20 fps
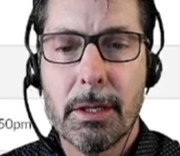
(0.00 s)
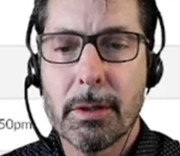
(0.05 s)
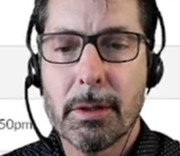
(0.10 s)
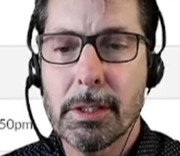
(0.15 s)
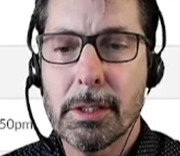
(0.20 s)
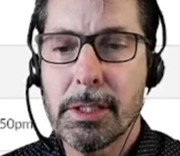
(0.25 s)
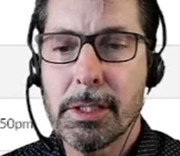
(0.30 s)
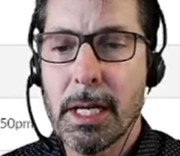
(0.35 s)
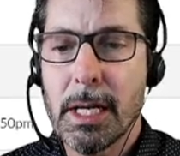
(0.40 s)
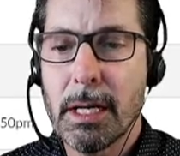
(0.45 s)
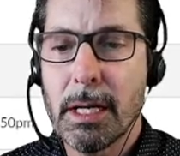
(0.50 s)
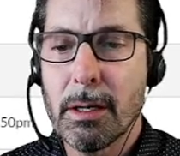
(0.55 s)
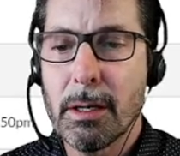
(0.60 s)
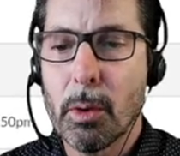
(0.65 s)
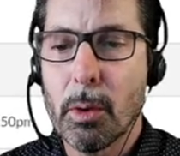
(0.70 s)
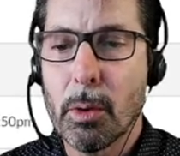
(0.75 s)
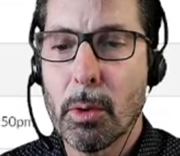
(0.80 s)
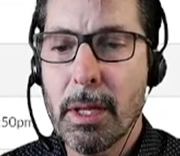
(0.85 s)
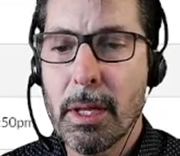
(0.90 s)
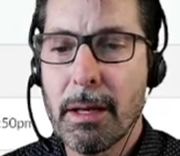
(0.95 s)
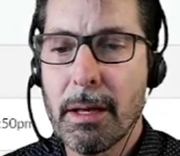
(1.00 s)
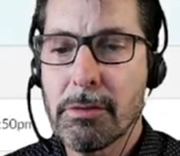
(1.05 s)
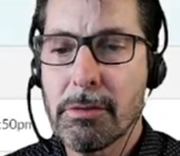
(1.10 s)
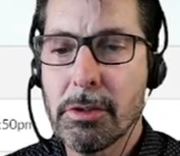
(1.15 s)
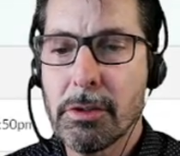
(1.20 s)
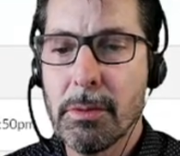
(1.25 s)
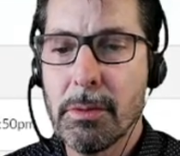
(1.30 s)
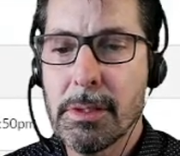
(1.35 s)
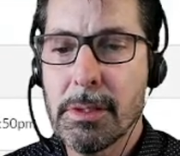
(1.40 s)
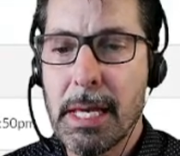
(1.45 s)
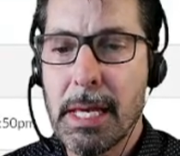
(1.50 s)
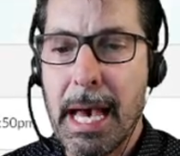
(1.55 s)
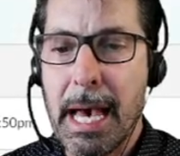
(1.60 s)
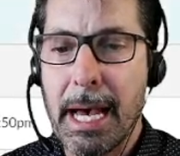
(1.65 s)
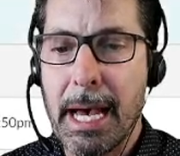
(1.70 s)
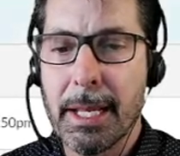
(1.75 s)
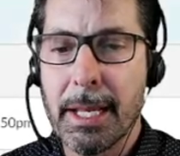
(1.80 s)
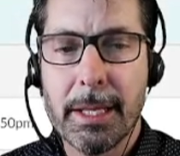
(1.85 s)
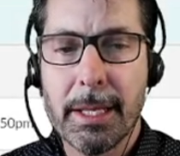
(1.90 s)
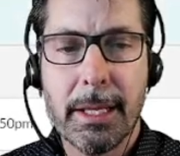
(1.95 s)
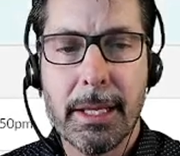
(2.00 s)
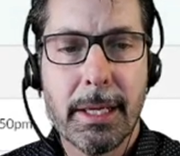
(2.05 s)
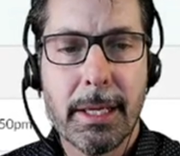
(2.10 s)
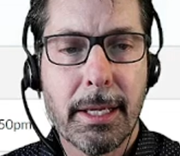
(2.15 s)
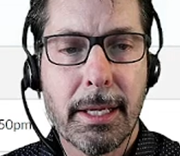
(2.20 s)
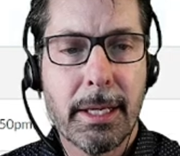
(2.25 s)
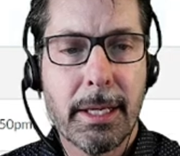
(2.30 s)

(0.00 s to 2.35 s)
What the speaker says: you could see I already have students added.